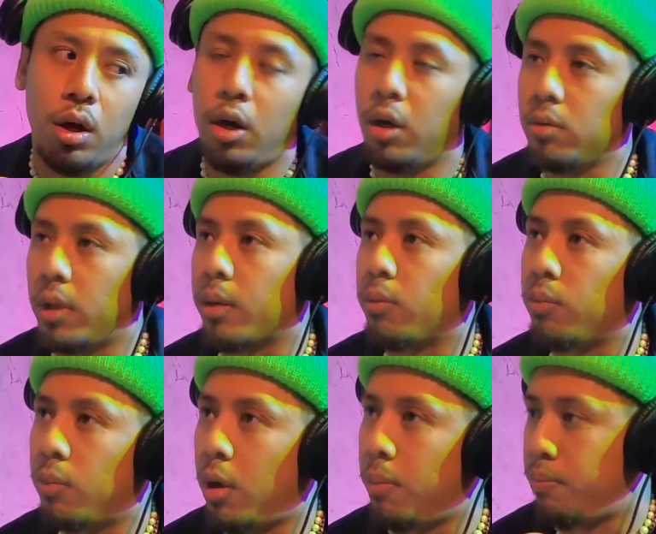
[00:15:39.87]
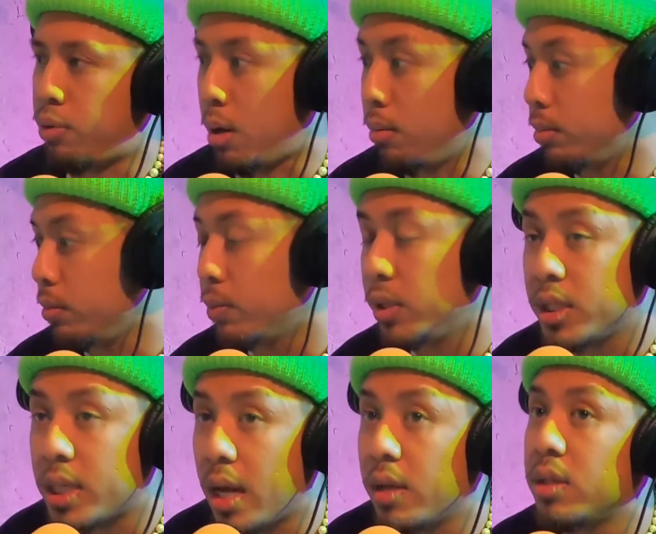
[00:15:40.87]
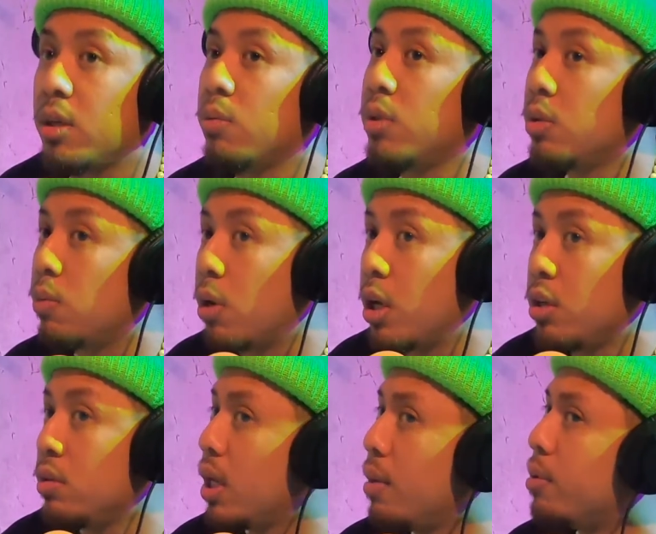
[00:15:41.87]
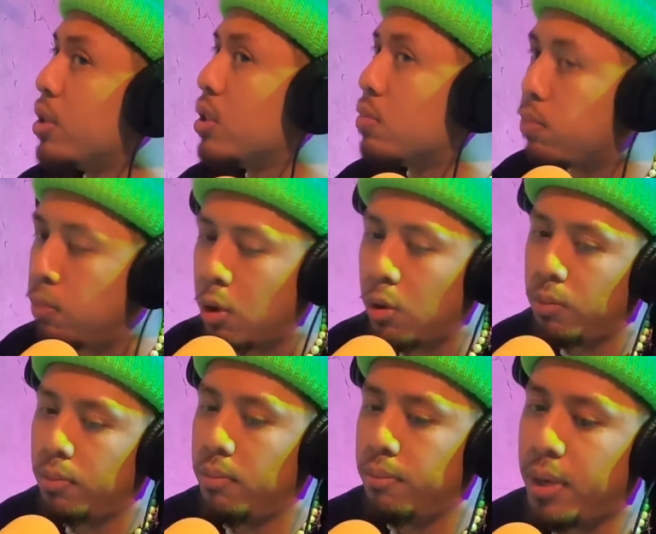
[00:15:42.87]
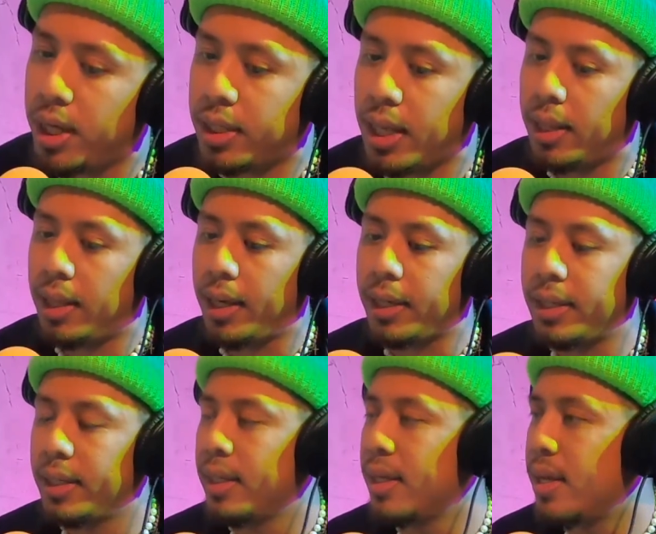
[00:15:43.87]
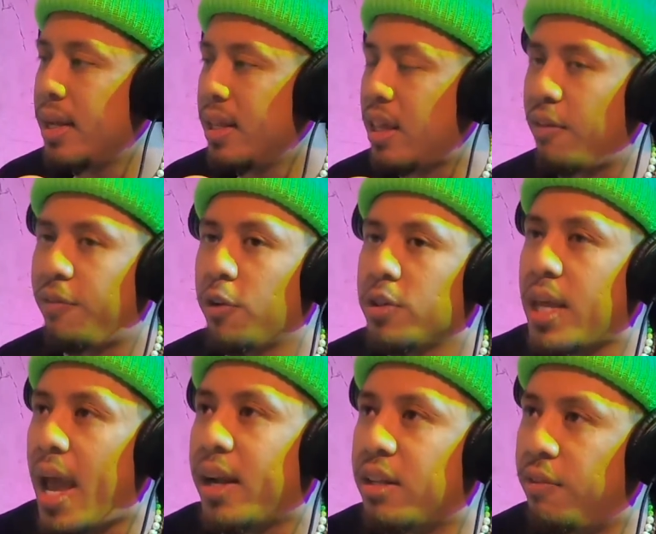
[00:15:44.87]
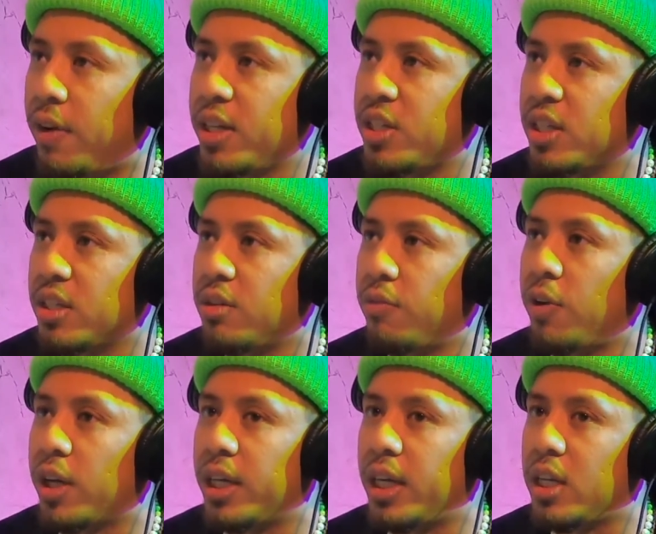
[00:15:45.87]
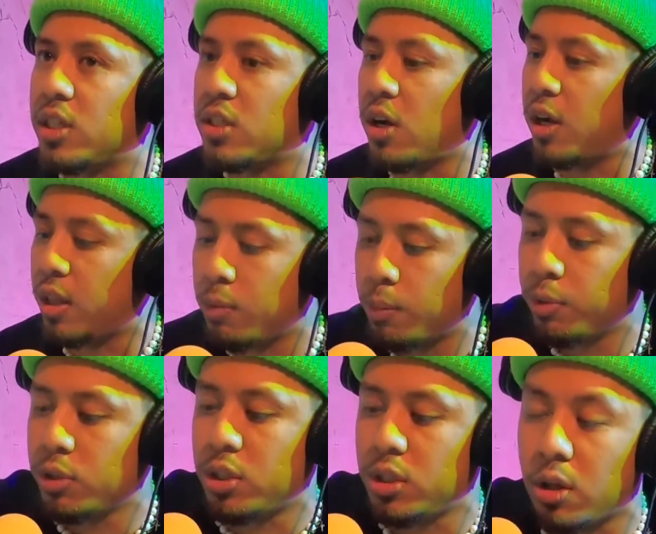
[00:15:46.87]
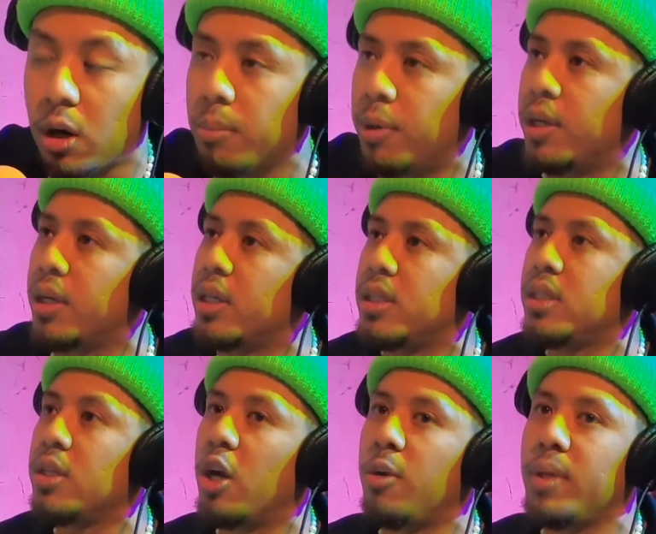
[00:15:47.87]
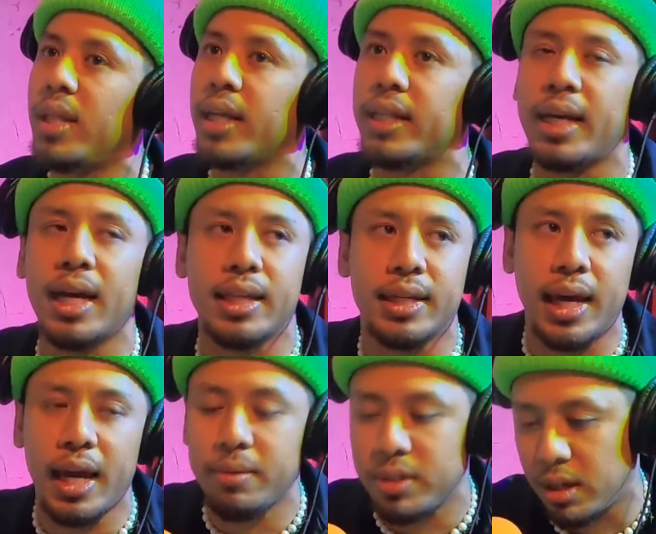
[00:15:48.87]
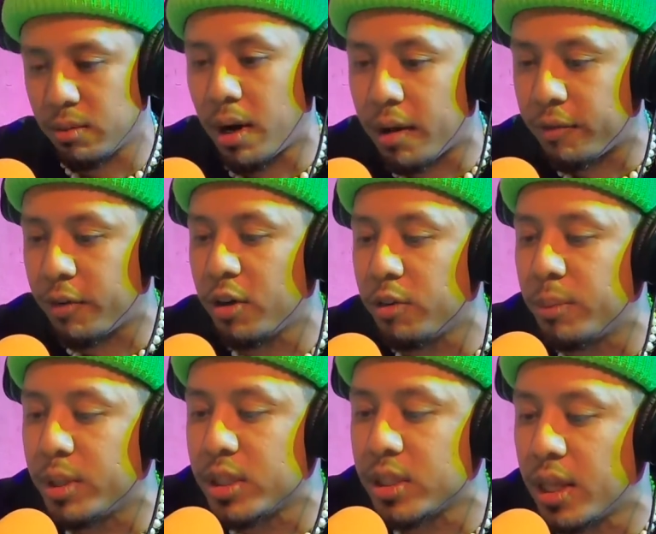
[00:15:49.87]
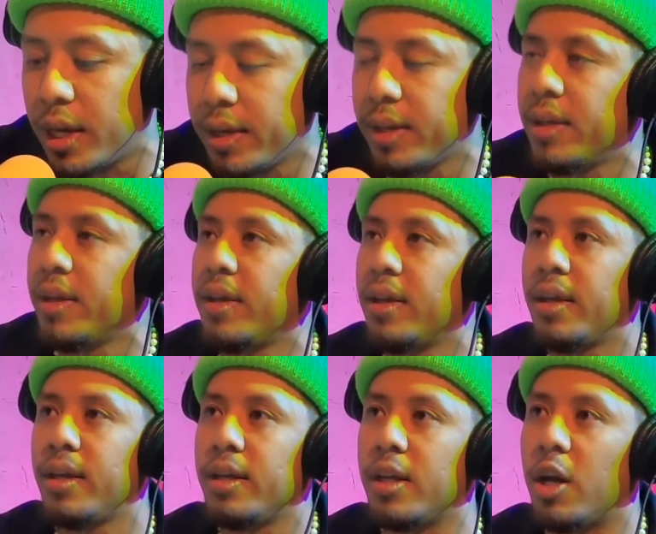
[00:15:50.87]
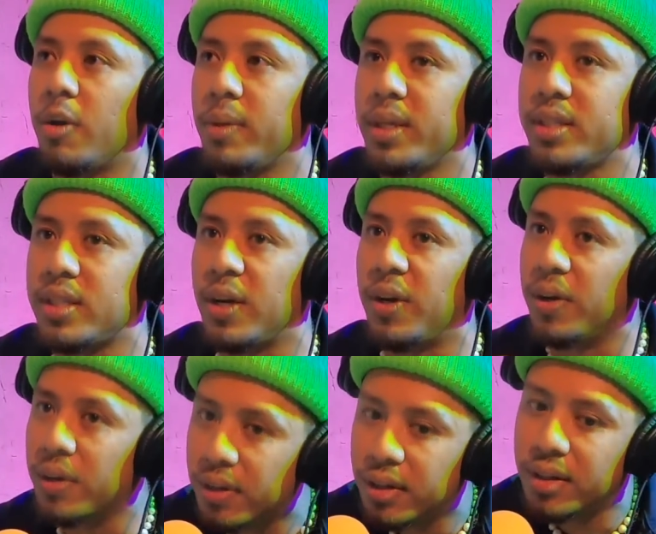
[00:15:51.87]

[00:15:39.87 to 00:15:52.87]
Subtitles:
are probably really talented or really want to do that, but just won't make that like that first activation to fucking get it started. They won't push the start button. That's, you know what I mean? Like they got the game sitting right in front of them, but it's just like, you know what I mean? So,